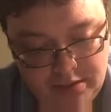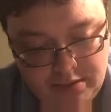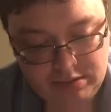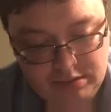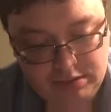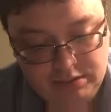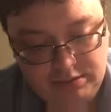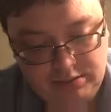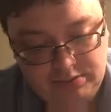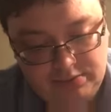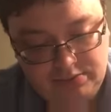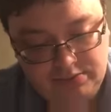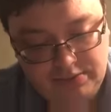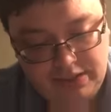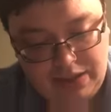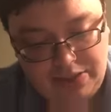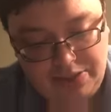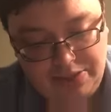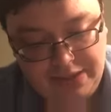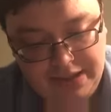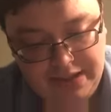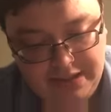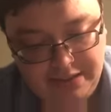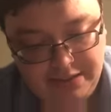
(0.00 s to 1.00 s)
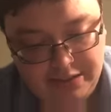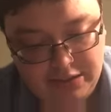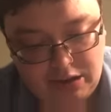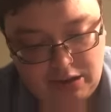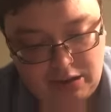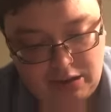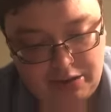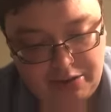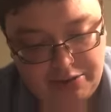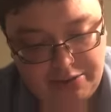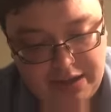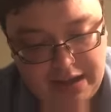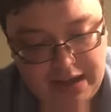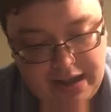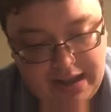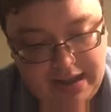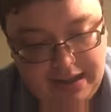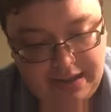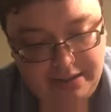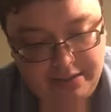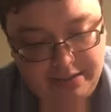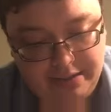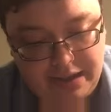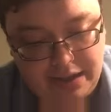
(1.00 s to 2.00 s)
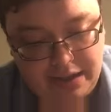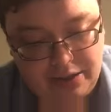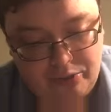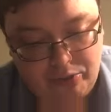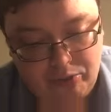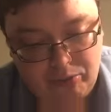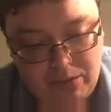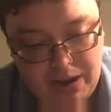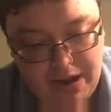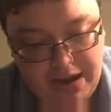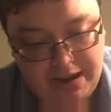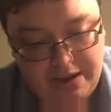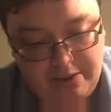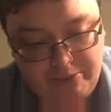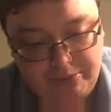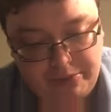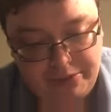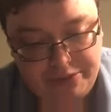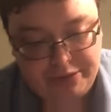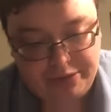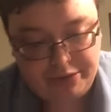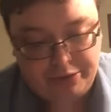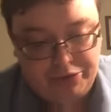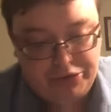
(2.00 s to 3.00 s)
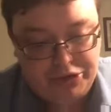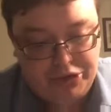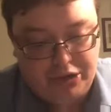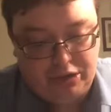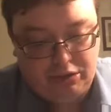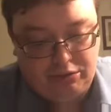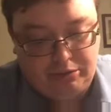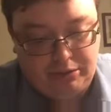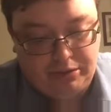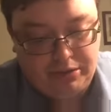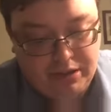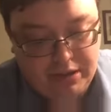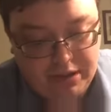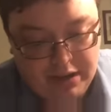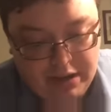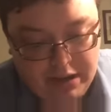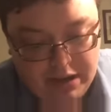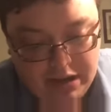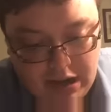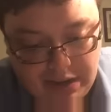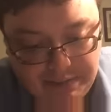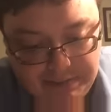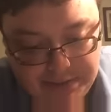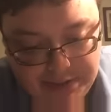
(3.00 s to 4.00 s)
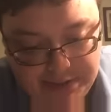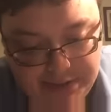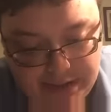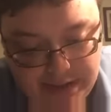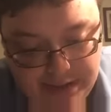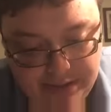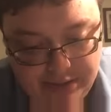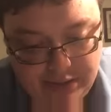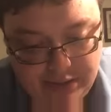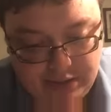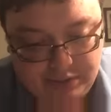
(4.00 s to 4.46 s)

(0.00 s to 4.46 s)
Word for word: and these are they that waited with their children of the sons of the